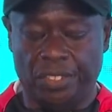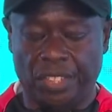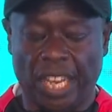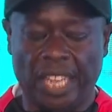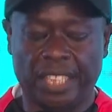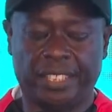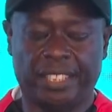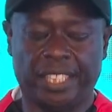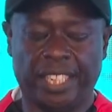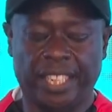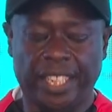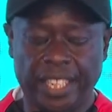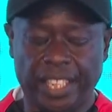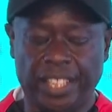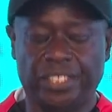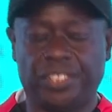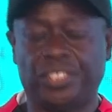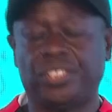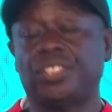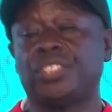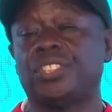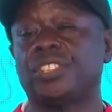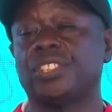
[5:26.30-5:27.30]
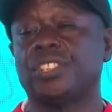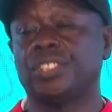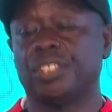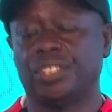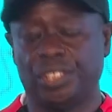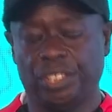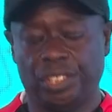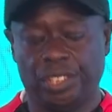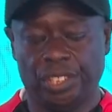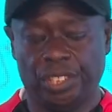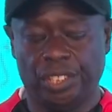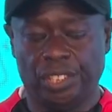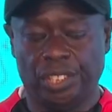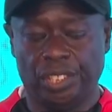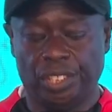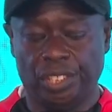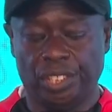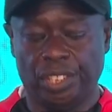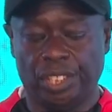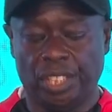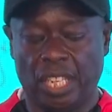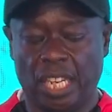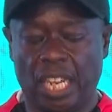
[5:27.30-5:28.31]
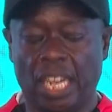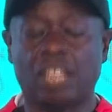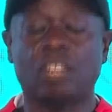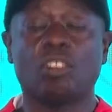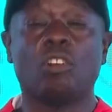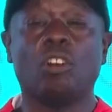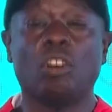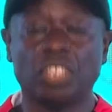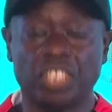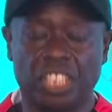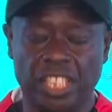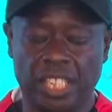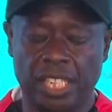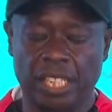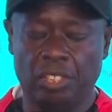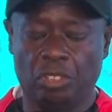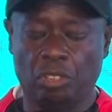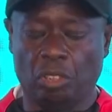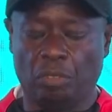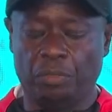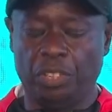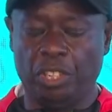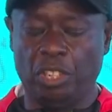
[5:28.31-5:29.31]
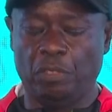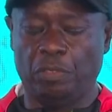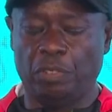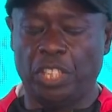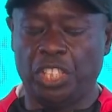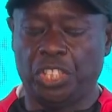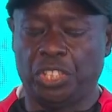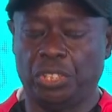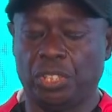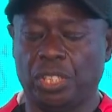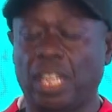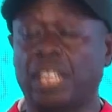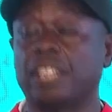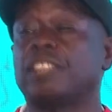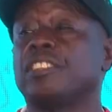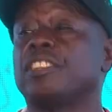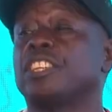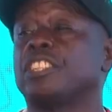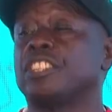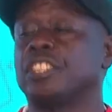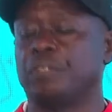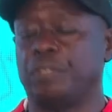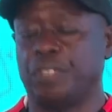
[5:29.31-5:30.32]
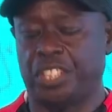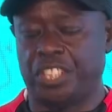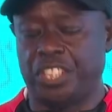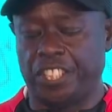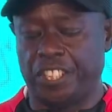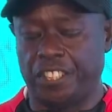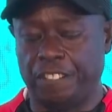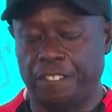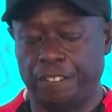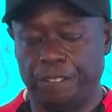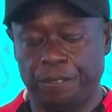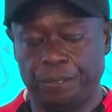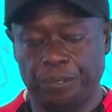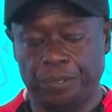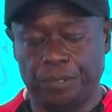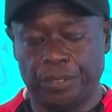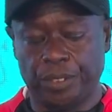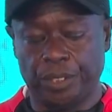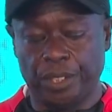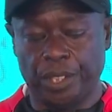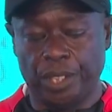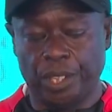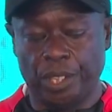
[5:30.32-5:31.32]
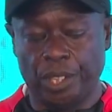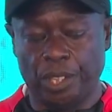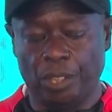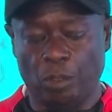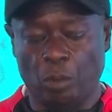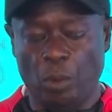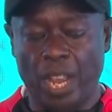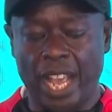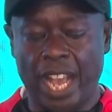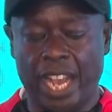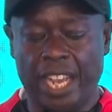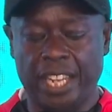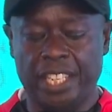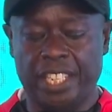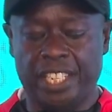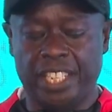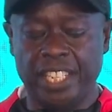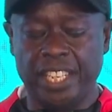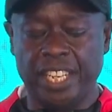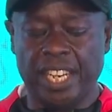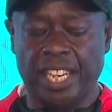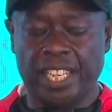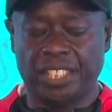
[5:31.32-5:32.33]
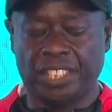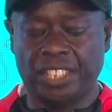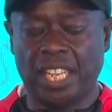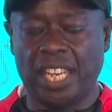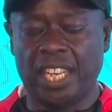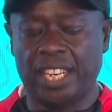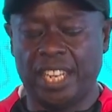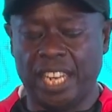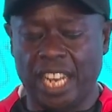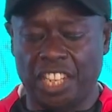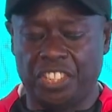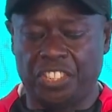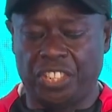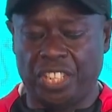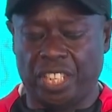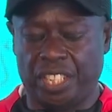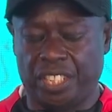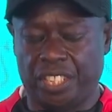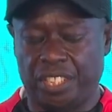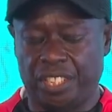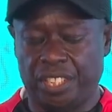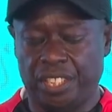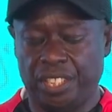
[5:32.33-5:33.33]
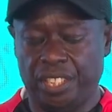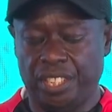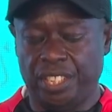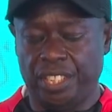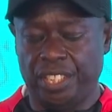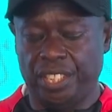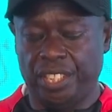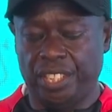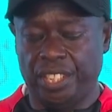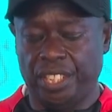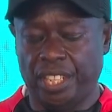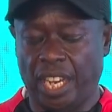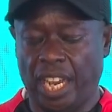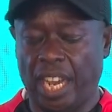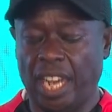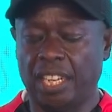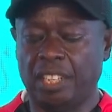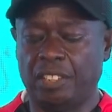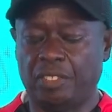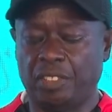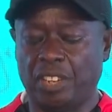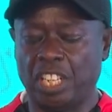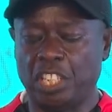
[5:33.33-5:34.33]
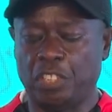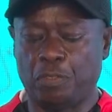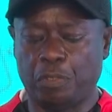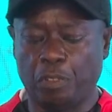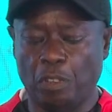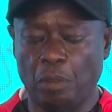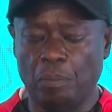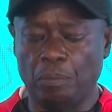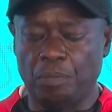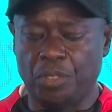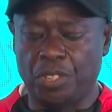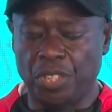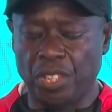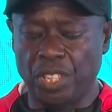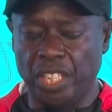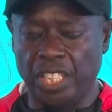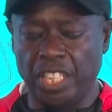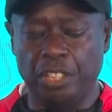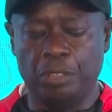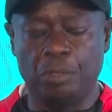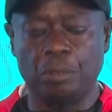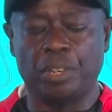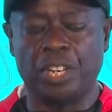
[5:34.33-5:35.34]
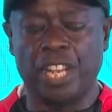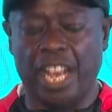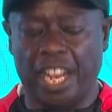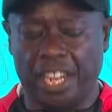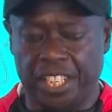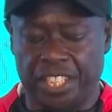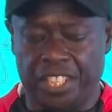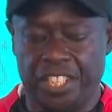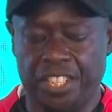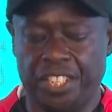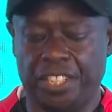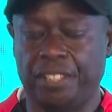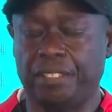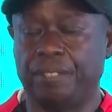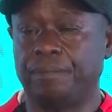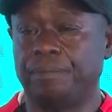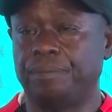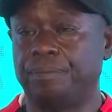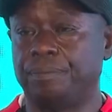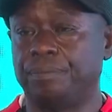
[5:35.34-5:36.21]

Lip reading: that is a continent of innovation and creativity, where ideas are nurtured and transformed into reality.